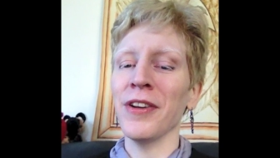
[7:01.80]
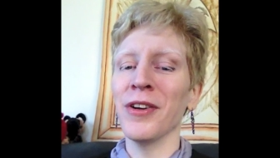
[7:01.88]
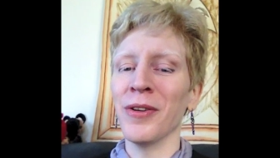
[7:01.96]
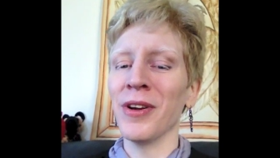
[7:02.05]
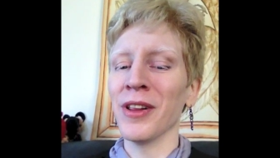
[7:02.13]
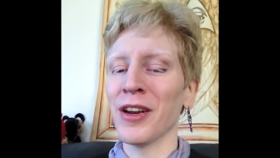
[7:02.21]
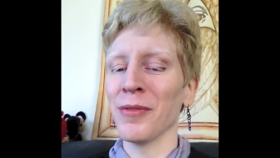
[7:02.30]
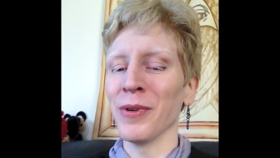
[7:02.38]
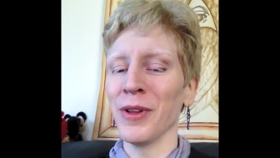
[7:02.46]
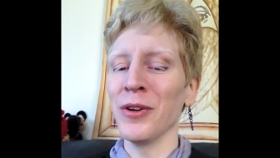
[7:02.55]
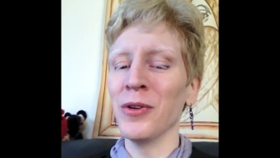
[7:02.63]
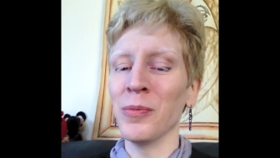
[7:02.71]
to know a lot of
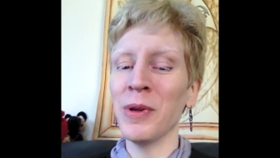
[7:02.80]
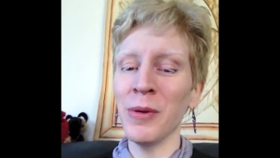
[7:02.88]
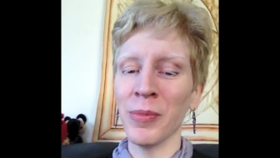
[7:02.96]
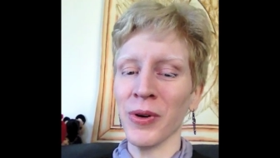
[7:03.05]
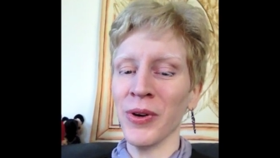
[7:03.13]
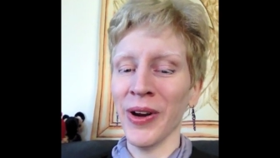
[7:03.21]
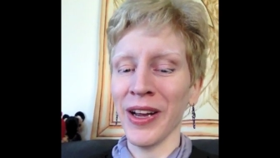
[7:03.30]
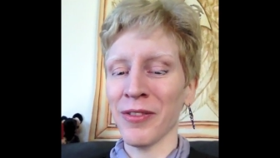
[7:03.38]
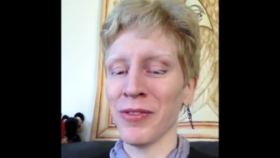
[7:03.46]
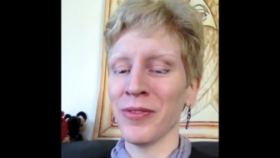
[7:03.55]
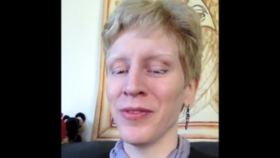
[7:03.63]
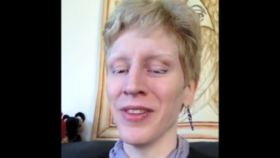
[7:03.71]
really cool people who
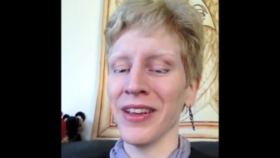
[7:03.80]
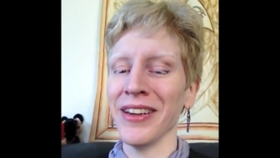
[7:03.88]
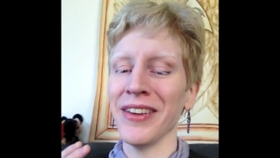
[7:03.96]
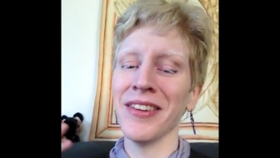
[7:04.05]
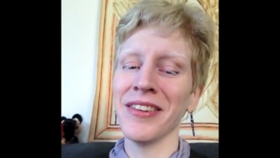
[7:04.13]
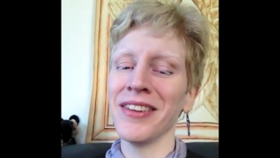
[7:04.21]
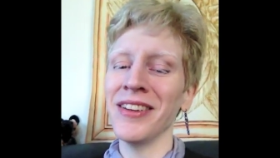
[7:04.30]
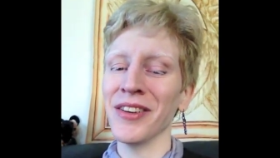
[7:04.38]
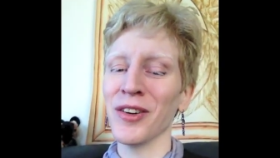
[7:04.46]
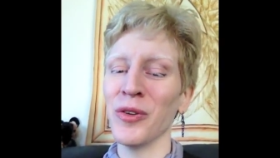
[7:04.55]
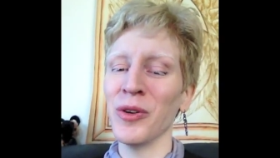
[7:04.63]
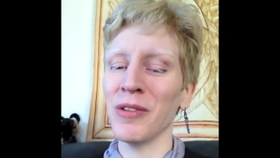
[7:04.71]
have like you
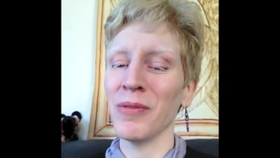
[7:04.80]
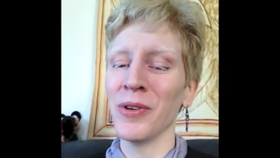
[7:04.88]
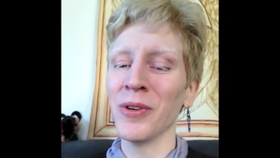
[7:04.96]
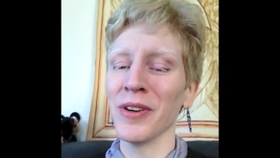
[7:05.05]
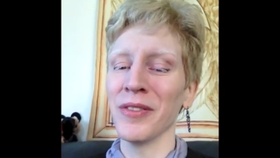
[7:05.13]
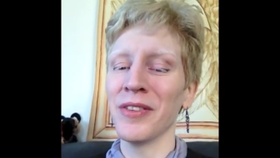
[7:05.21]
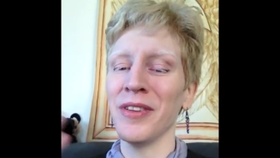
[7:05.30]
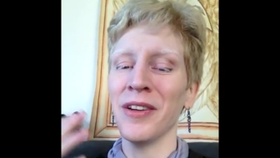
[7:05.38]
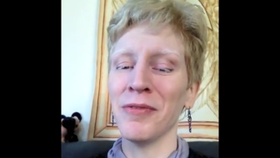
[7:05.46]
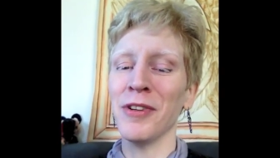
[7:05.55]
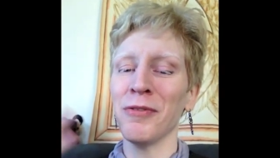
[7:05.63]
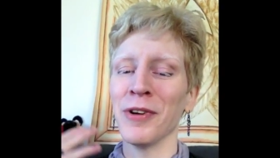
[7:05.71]
know,
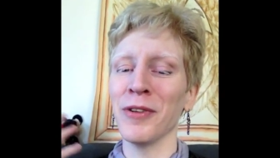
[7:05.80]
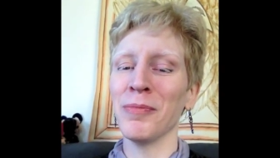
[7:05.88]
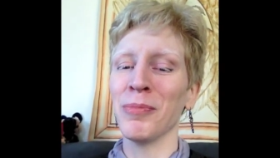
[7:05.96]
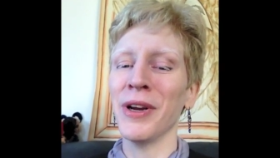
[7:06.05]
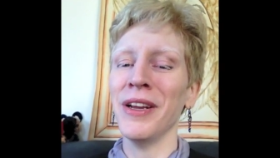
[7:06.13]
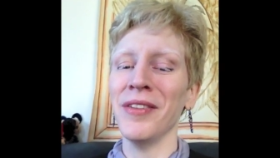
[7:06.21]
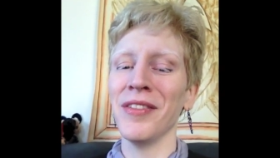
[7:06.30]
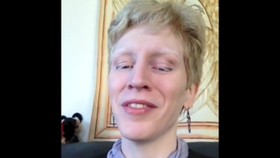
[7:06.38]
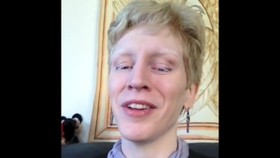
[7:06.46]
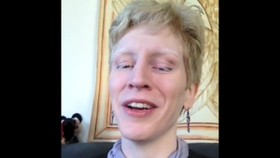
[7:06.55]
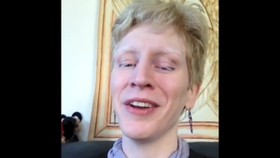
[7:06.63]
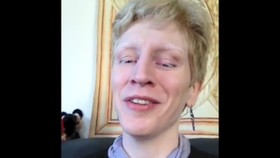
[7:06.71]
have different brain
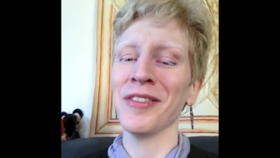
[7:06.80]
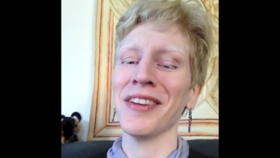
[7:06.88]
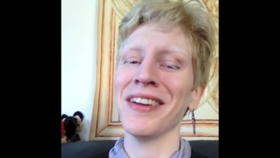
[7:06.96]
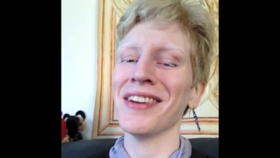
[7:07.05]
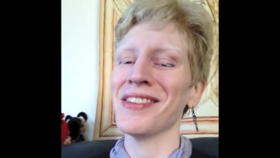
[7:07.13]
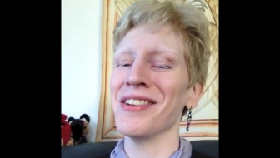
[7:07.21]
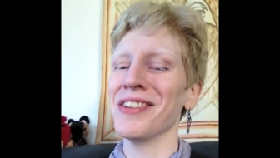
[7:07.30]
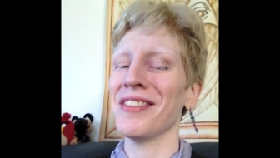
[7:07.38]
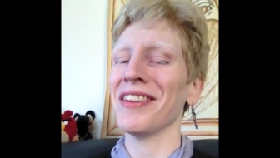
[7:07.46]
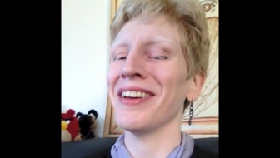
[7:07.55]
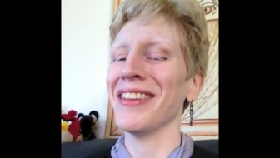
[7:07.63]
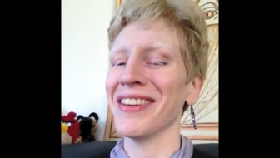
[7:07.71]
styles, I guess you could
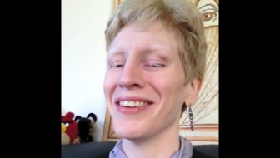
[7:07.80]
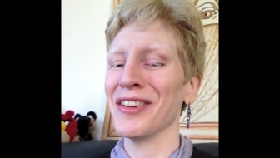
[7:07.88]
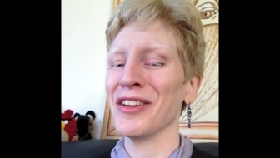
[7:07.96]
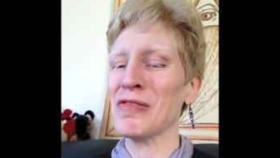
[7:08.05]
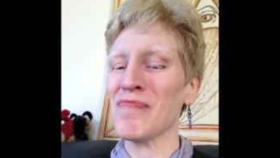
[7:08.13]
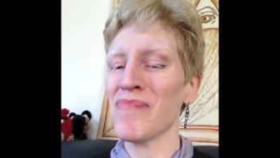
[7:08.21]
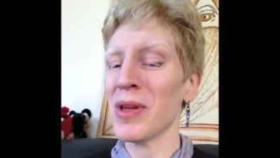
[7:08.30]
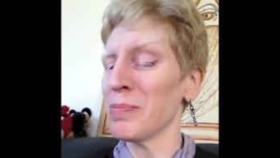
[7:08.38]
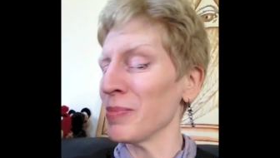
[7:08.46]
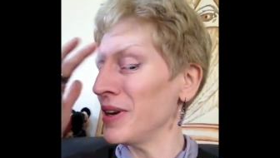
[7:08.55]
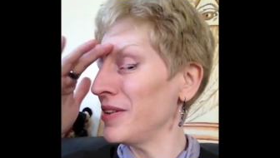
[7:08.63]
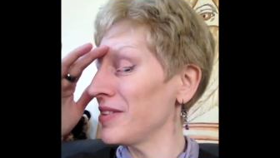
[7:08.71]
say, than um,
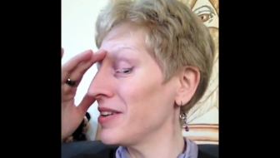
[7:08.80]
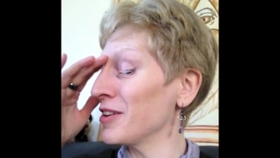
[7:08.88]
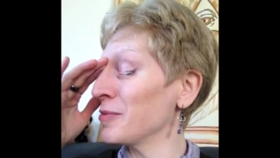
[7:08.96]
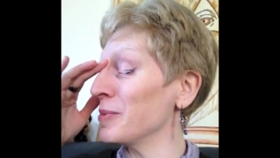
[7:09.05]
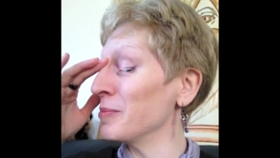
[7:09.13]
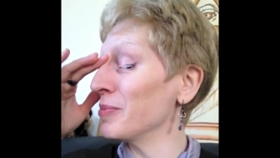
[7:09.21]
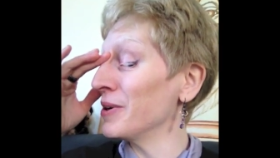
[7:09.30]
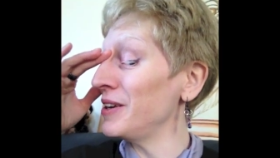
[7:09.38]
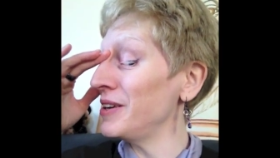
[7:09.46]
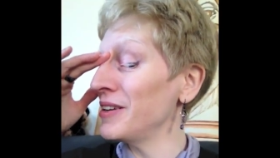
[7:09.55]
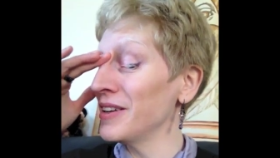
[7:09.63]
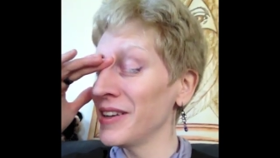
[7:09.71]
not brain styles, but
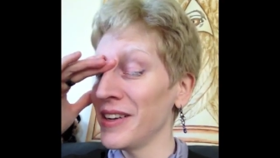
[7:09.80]
brain.